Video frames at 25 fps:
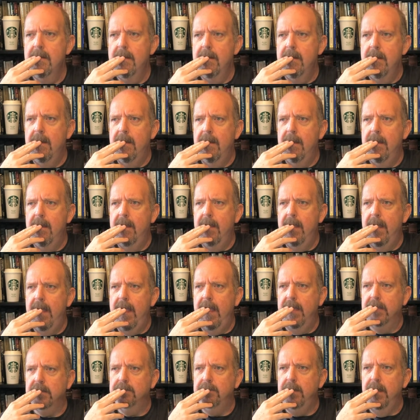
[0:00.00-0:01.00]
uh,
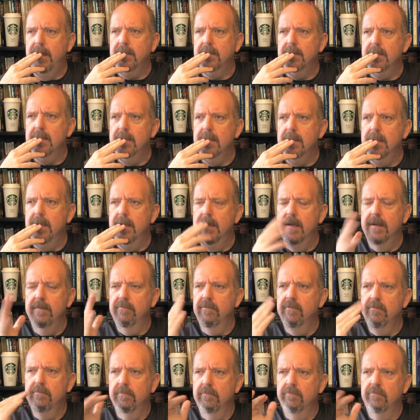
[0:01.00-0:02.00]
aspects to uh,
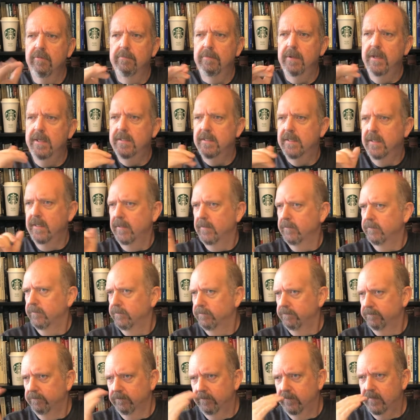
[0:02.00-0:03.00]
re replacing
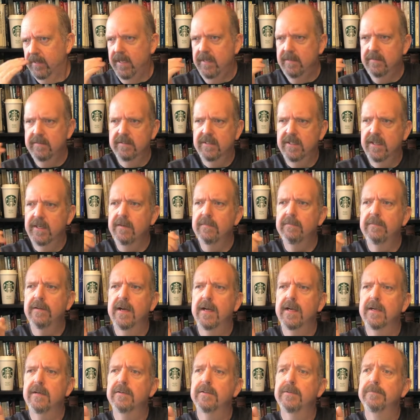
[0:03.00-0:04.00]
key
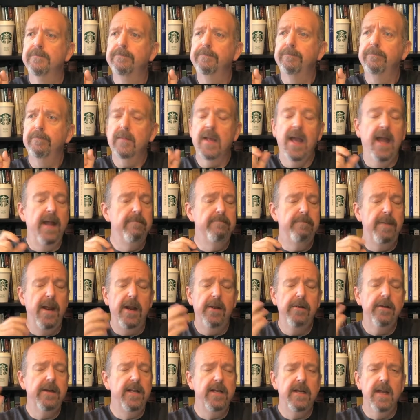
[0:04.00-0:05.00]
signifiers. And
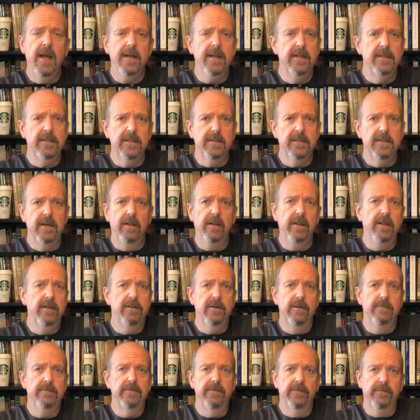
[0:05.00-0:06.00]
parody, not necessarily in
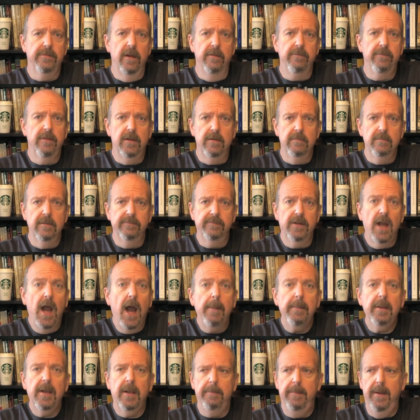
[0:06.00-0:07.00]
terms of, of, of
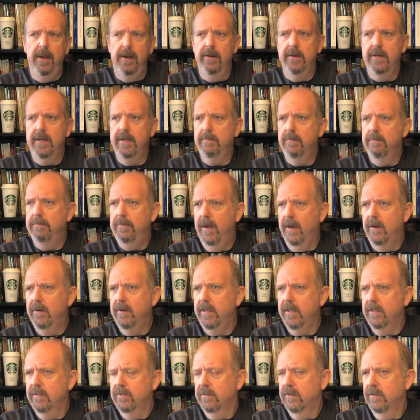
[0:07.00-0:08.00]
comic parody, but parody
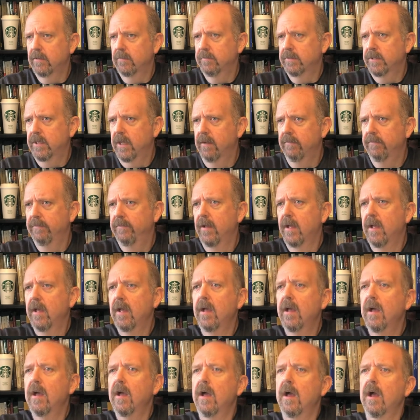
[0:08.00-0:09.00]
in terms of
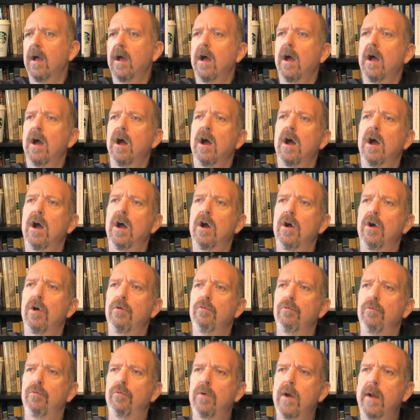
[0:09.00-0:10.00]

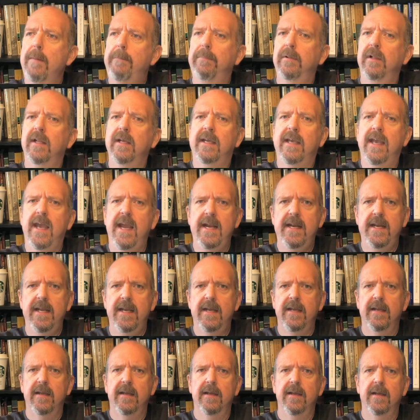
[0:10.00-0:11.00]

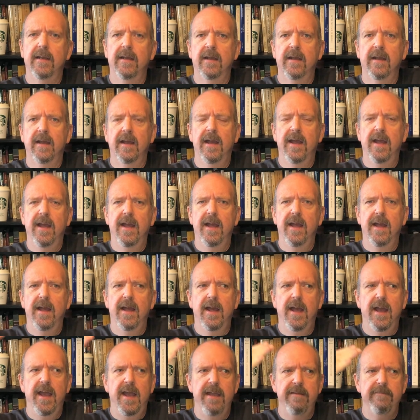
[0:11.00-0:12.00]
replicating uh,
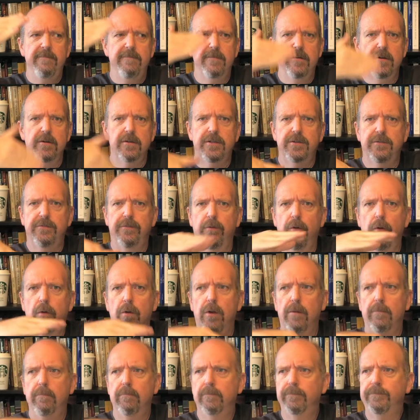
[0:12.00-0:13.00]
a verse
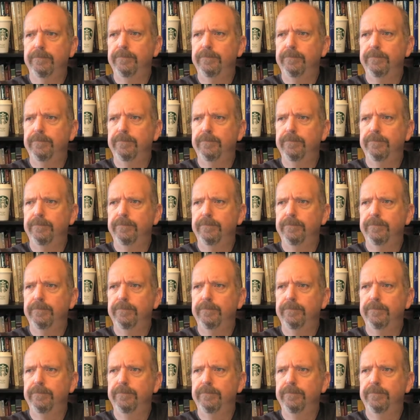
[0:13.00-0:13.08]
form